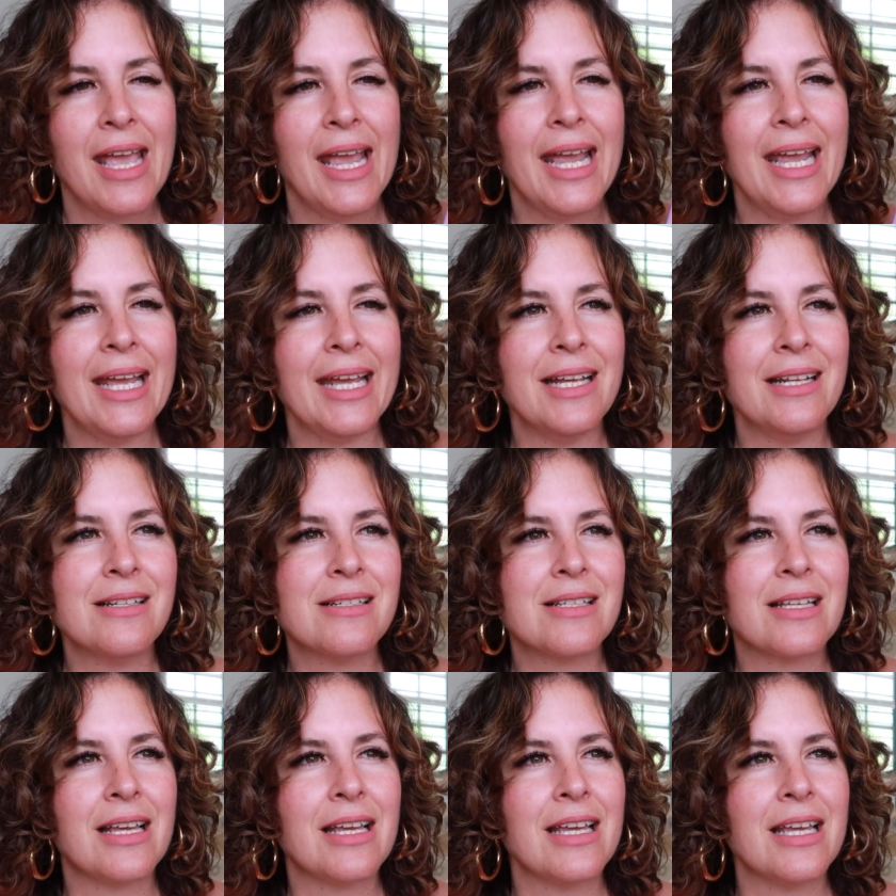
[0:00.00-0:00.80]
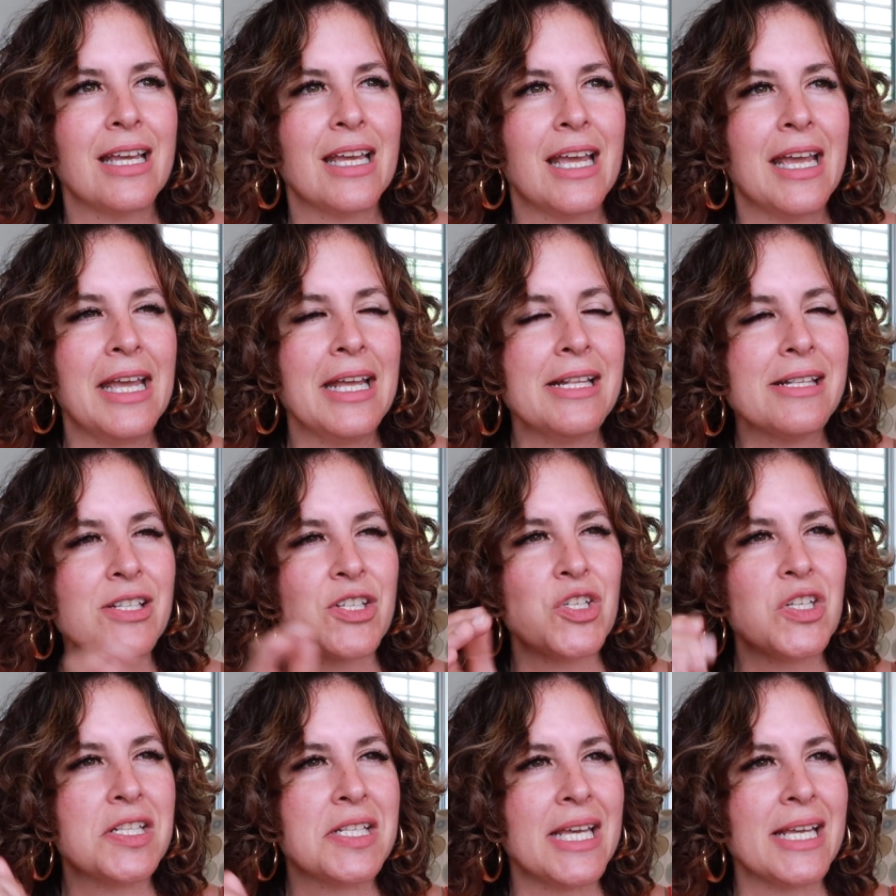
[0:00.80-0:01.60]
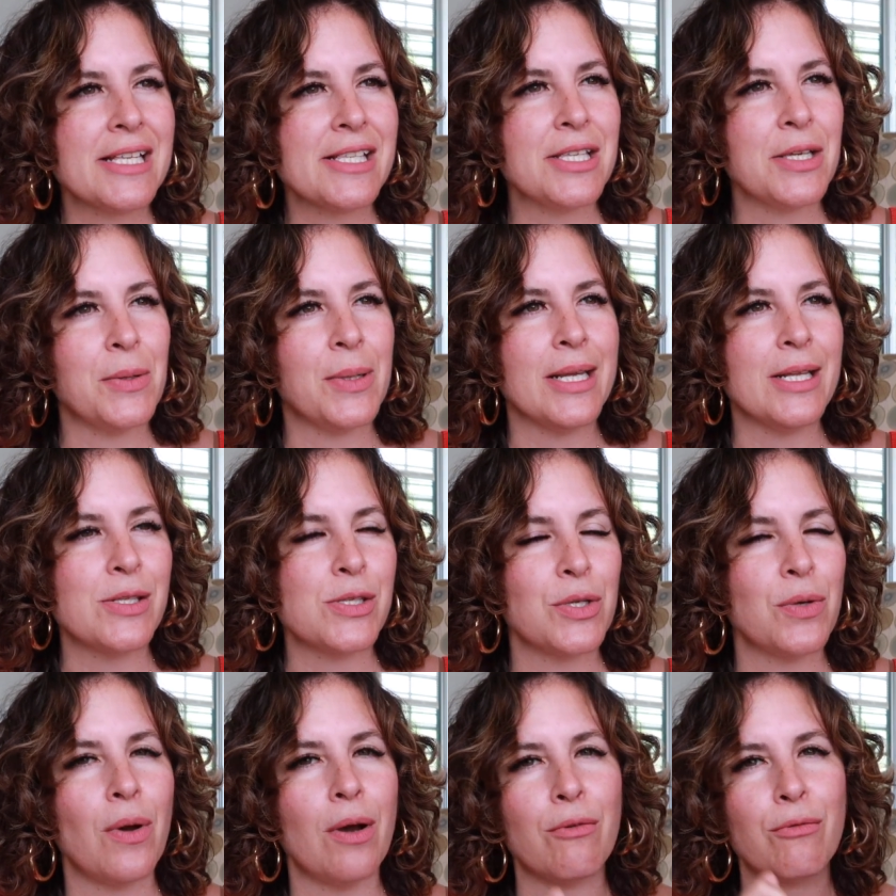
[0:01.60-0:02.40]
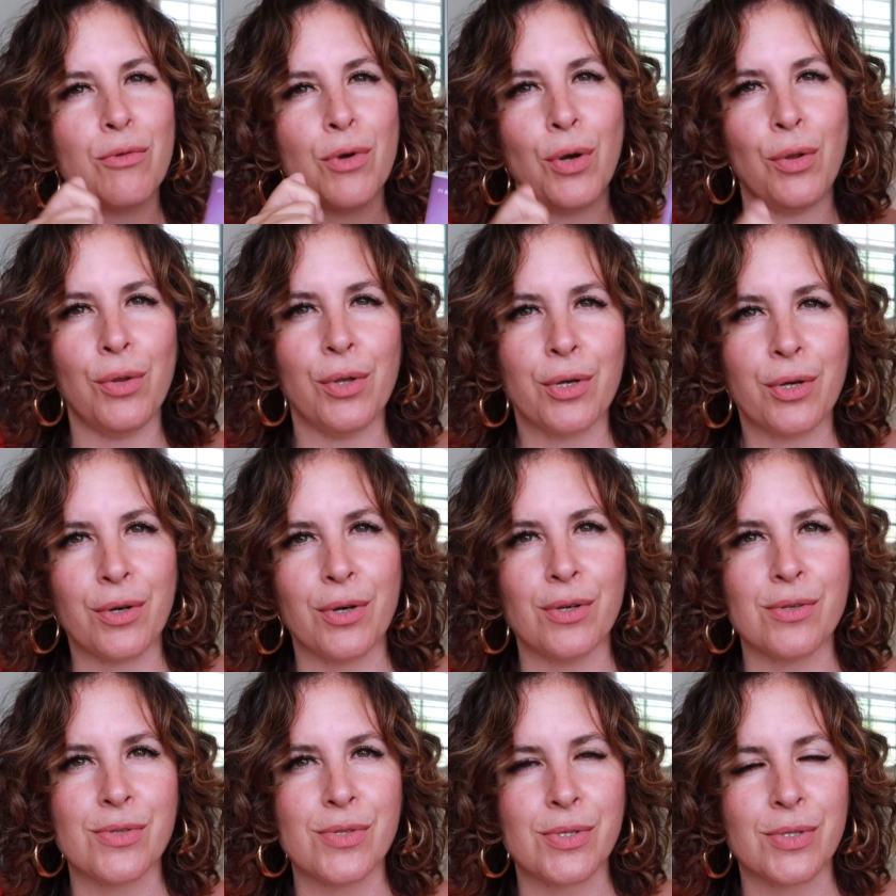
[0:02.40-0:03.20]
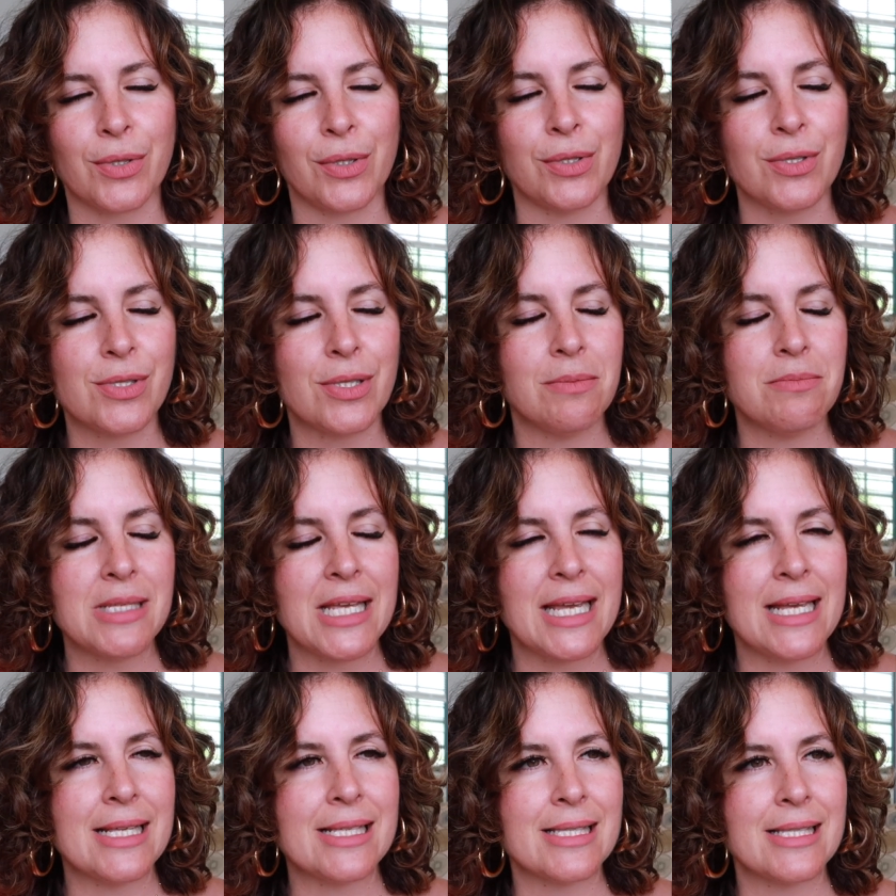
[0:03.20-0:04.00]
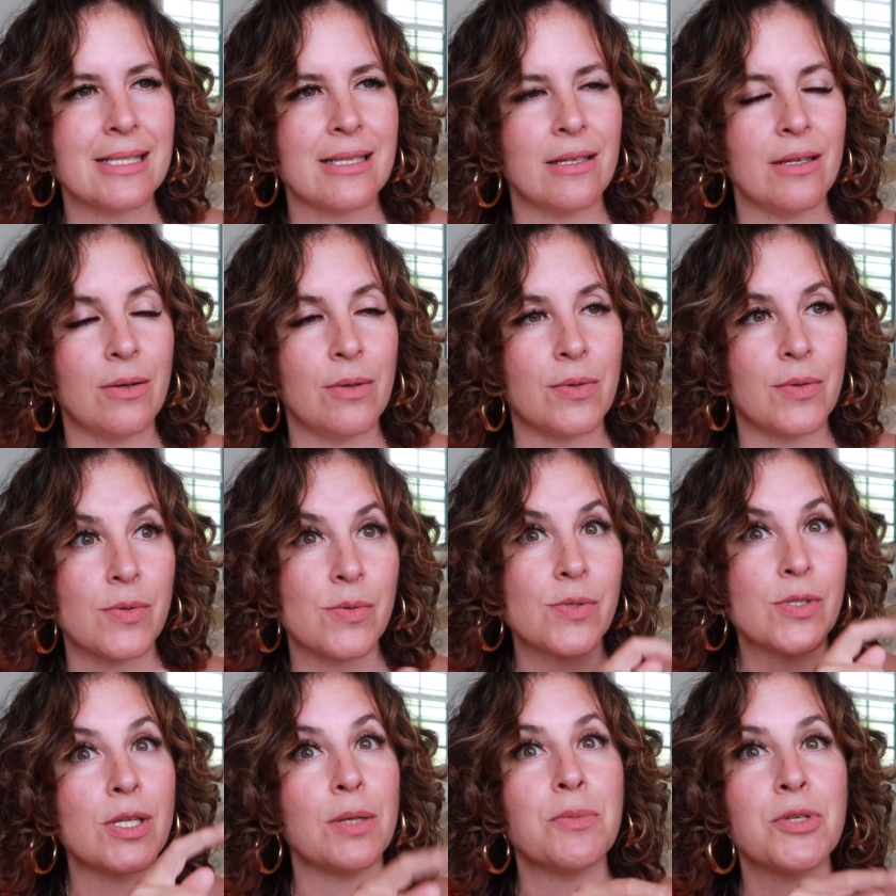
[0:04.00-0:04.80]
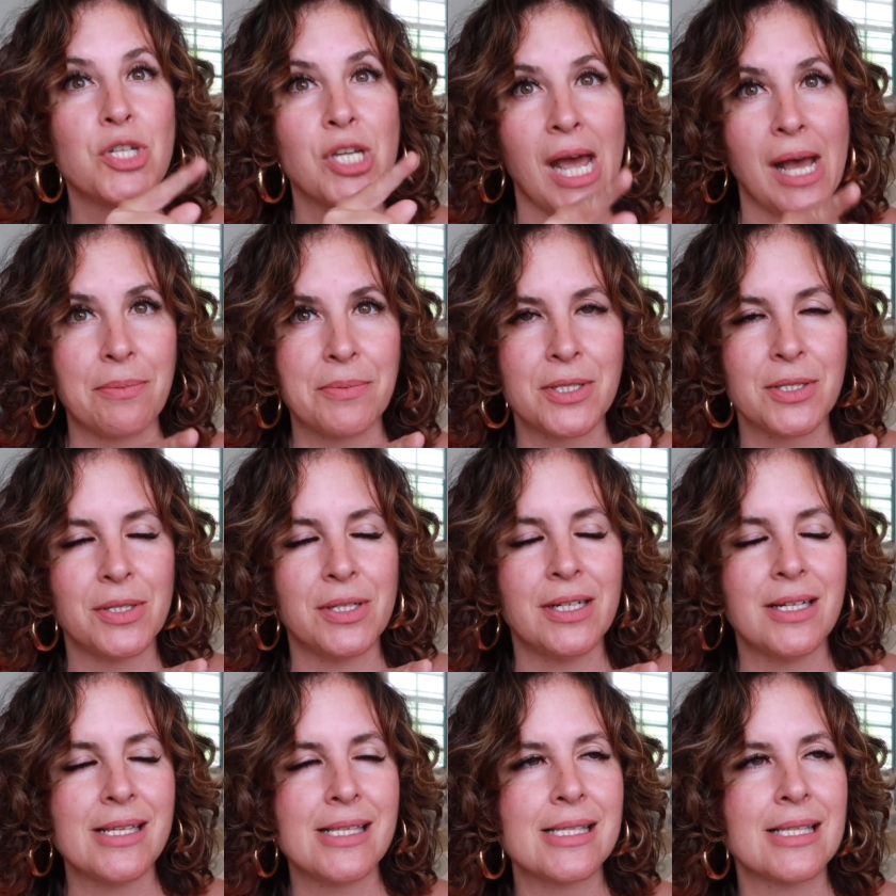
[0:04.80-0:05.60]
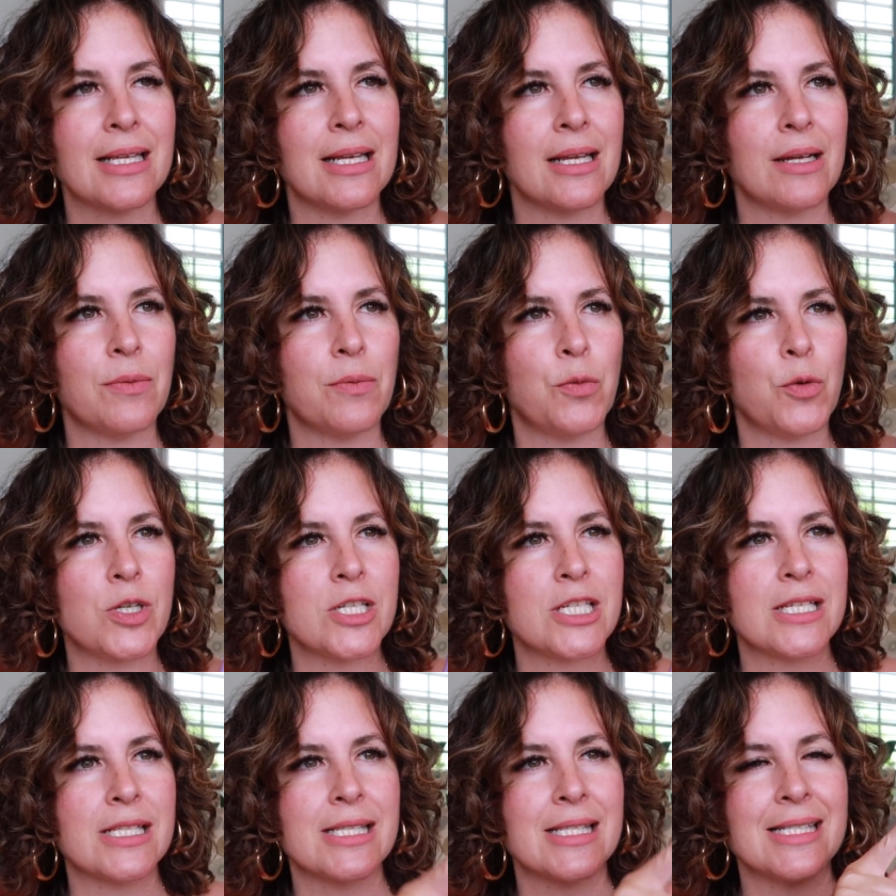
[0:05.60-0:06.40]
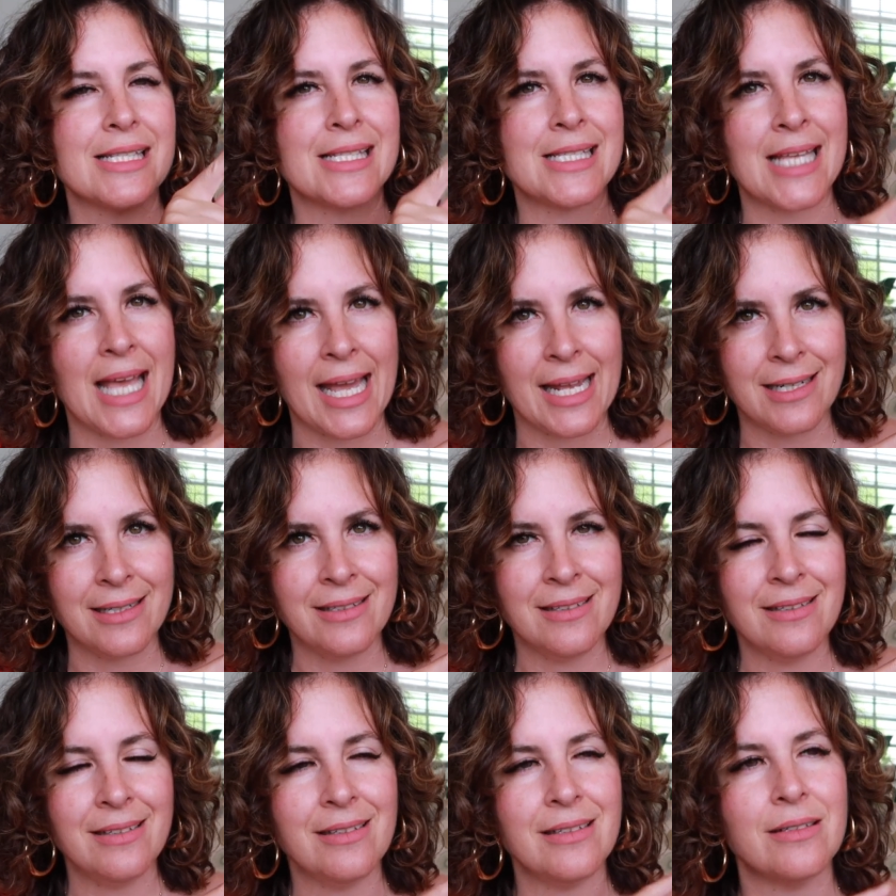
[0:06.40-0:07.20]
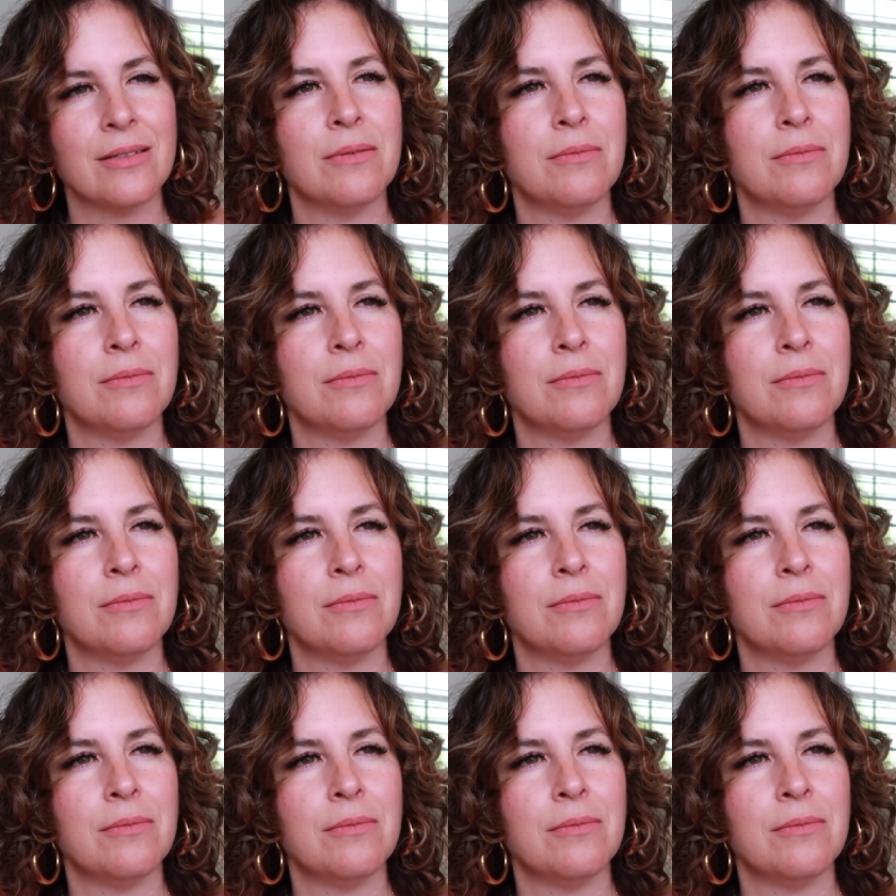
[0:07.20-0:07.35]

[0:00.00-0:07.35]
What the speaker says: And she takes you into a roller coaster. Some days, some chapters, which is then,